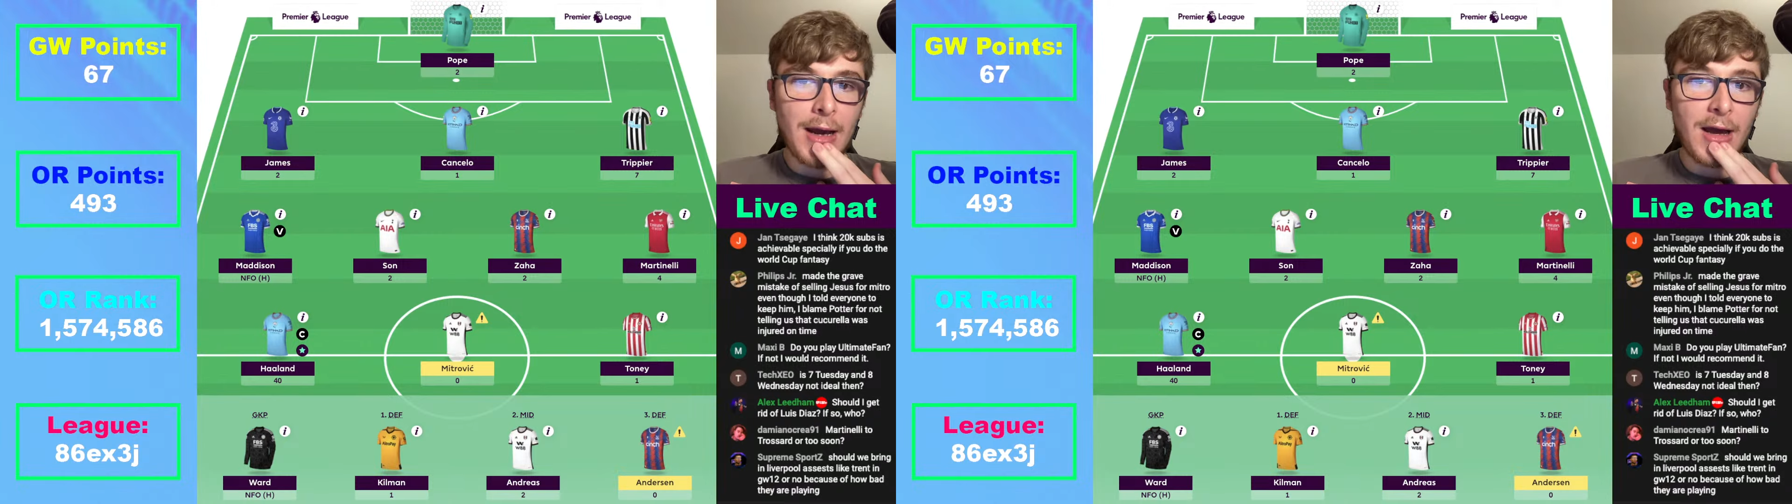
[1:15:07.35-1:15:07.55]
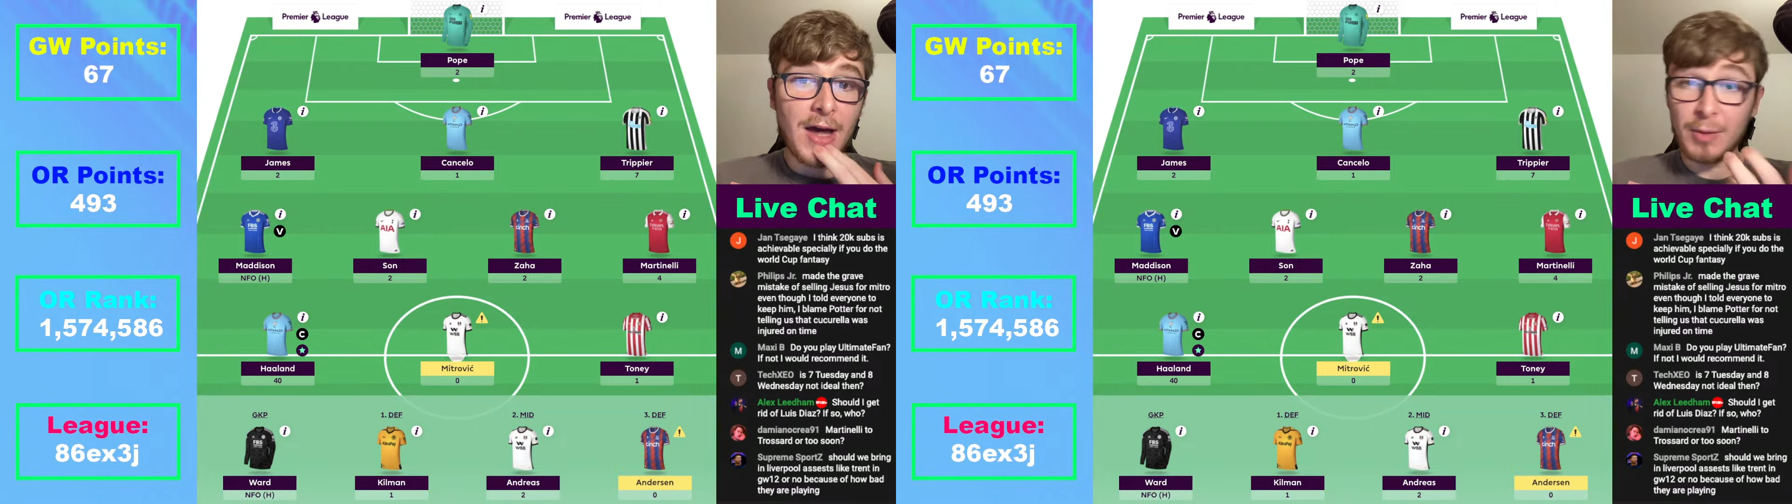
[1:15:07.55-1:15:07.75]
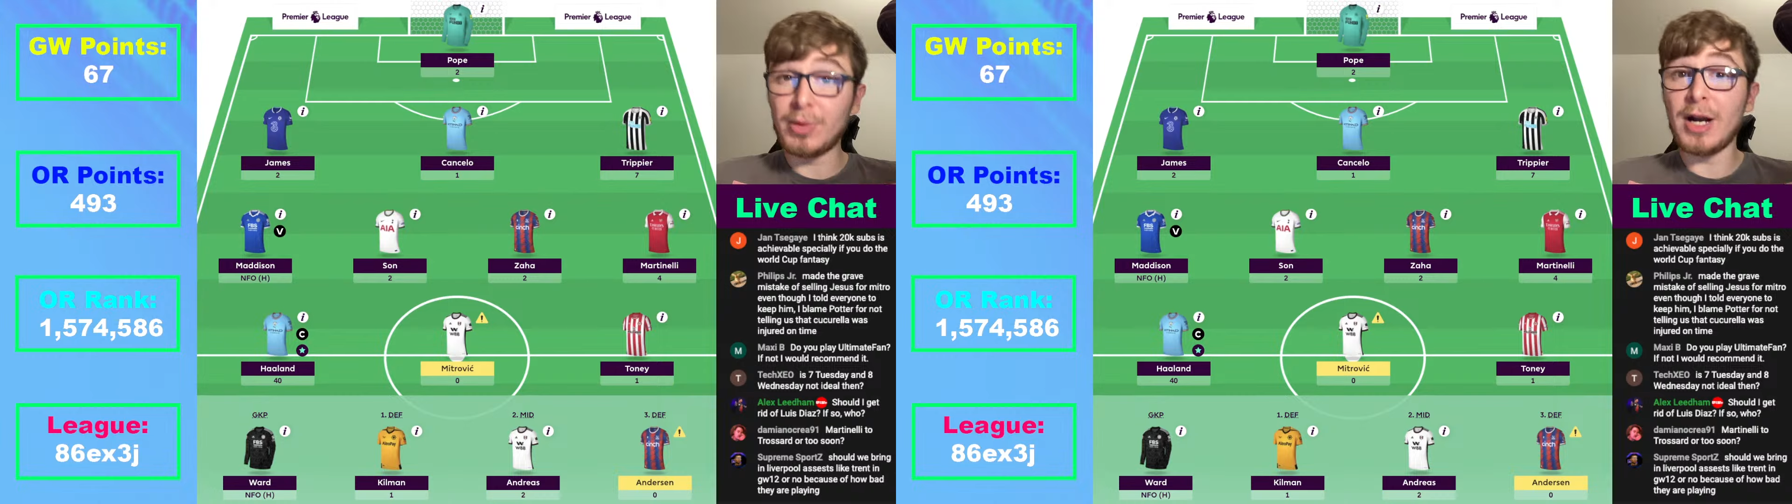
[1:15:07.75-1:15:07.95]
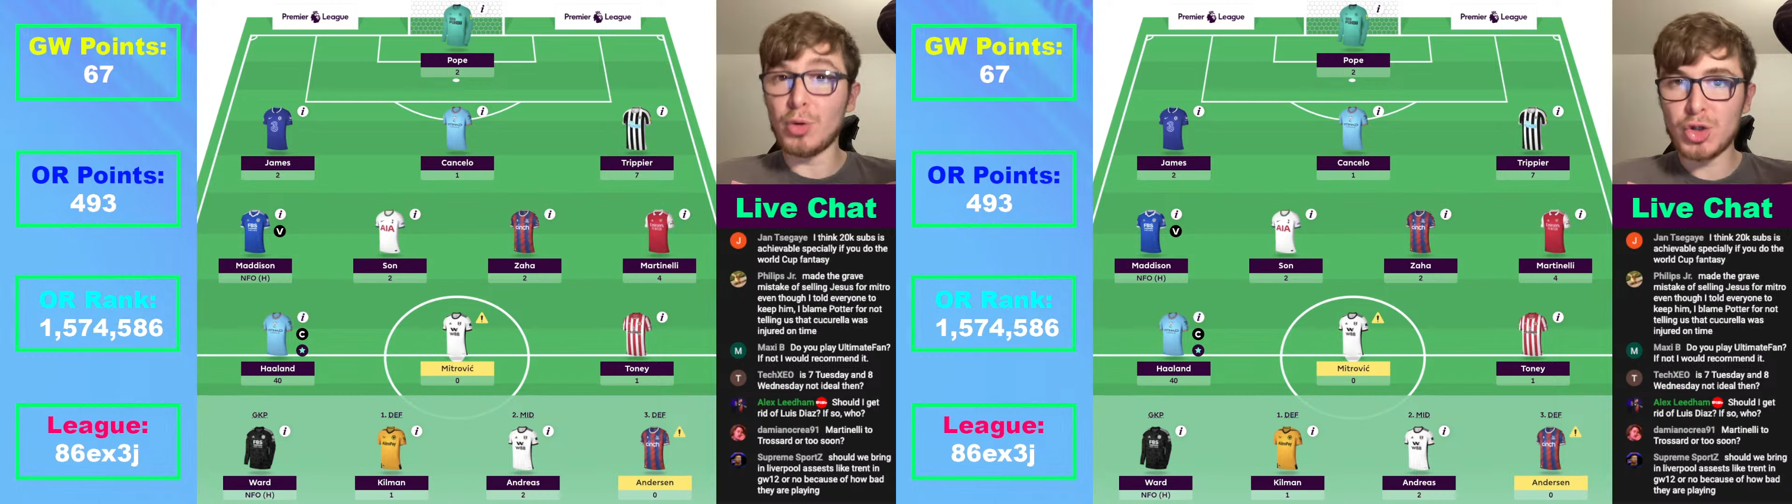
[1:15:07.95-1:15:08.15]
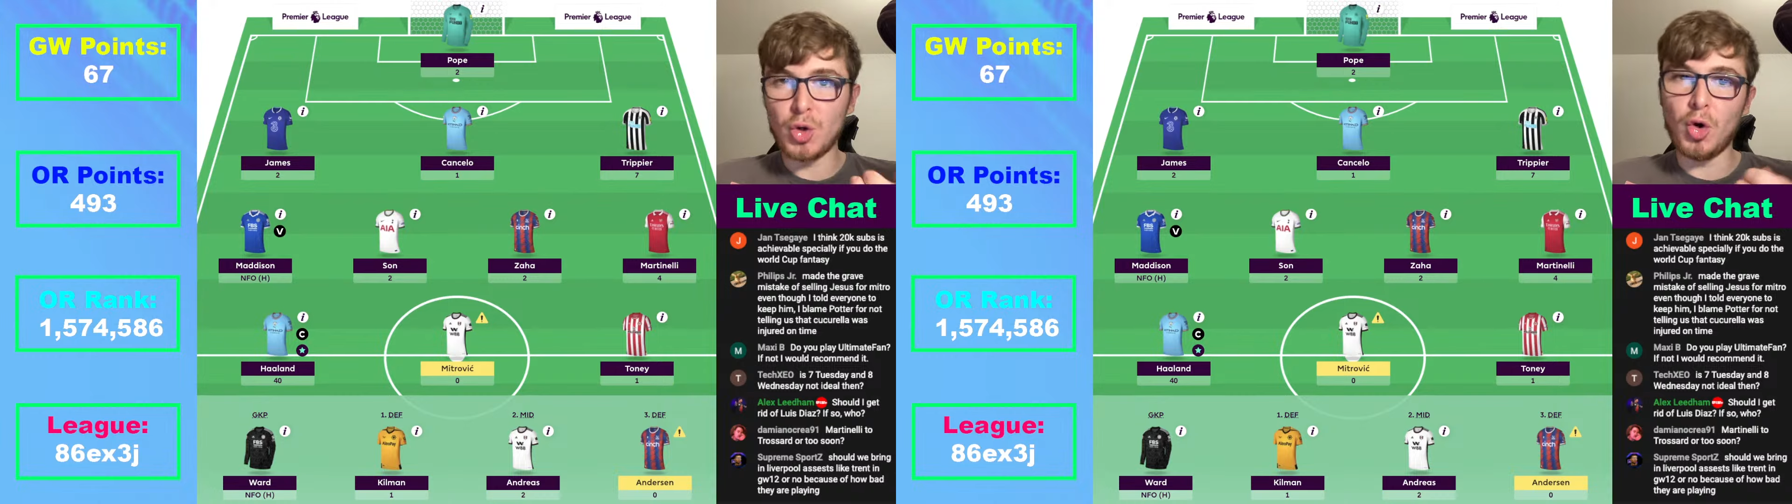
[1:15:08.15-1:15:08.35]
I think Brighton
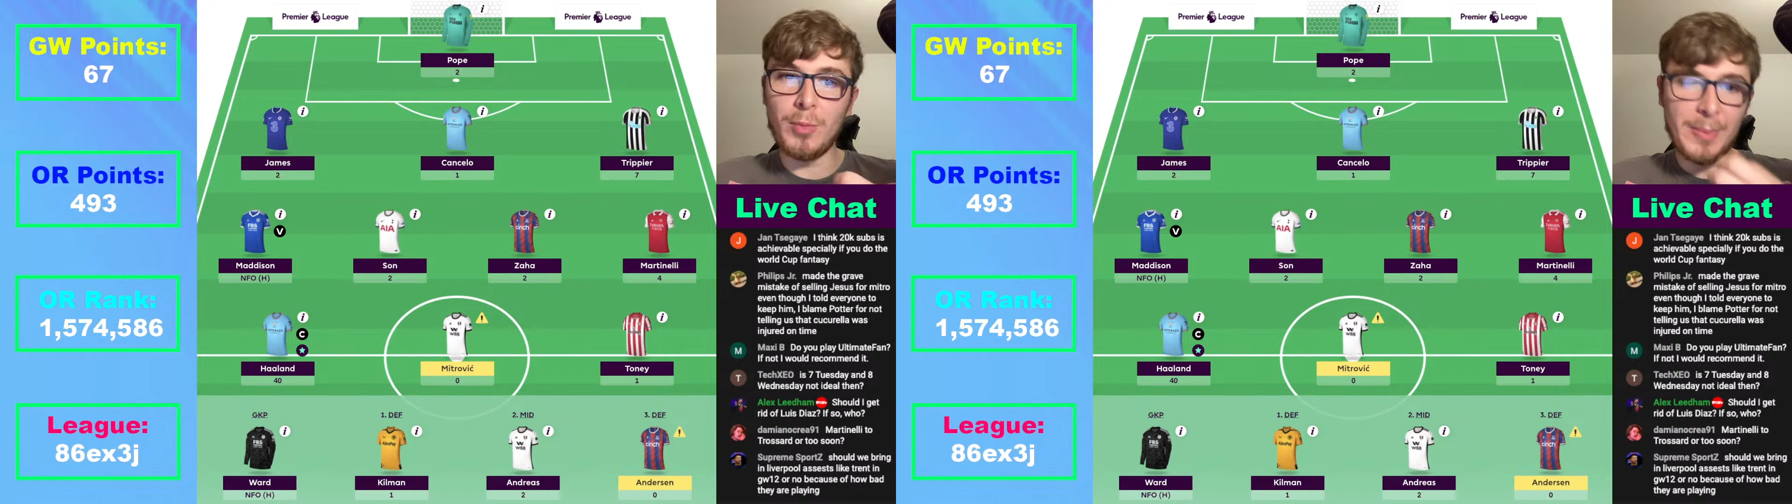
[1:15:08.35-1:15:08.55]
will score,